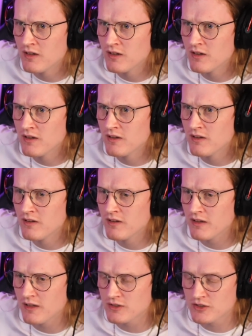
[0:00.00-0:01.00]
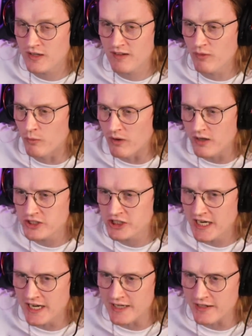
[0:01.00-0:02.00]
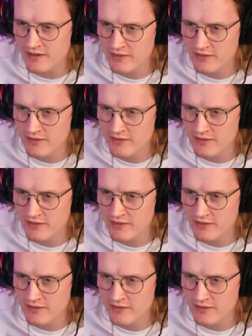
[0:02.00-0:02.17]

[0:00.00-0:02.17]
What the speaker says: He used to have a what? A shag?